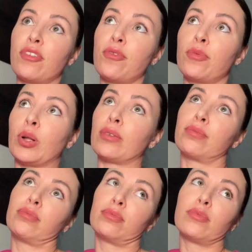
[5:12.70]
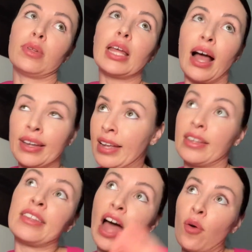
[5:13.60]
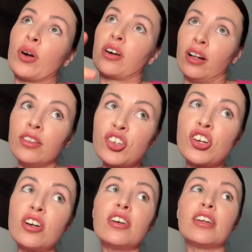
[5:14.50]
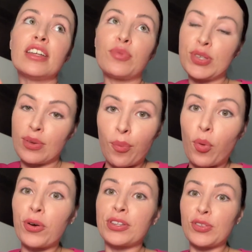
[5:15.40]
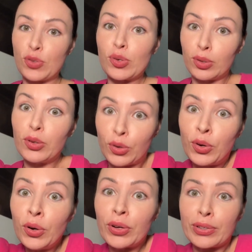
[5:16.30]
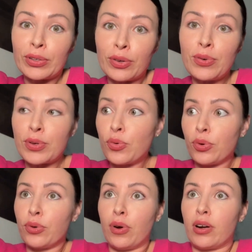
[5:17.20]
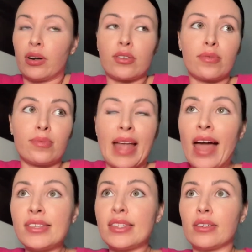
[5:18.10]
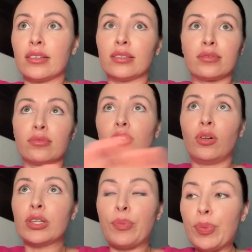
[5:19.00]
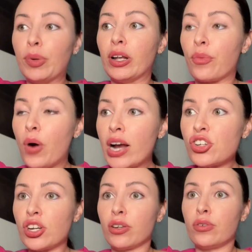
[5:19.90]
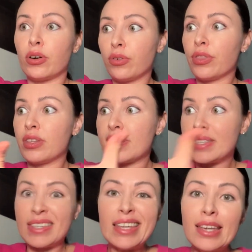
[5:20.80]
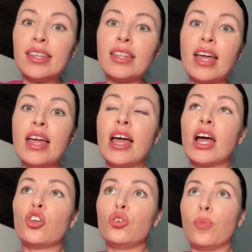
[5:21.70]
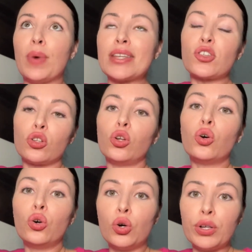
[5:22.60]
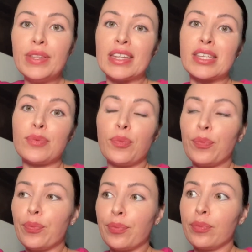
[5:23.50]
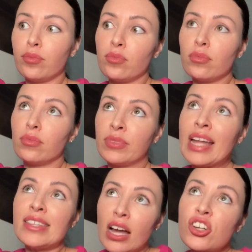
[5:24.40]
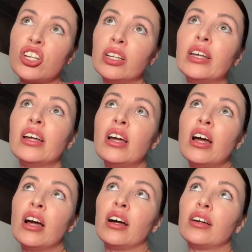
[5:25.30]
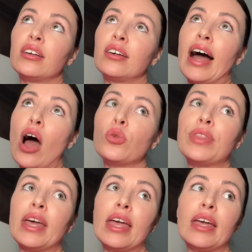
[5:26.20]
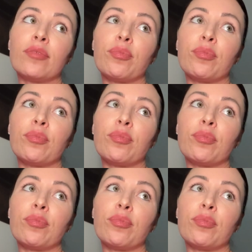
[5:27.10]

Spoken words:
well, again, in our culture, it was important to look good, you know. You are dancing, all the people are watching, you are on the scene, you must look good. That's actually how they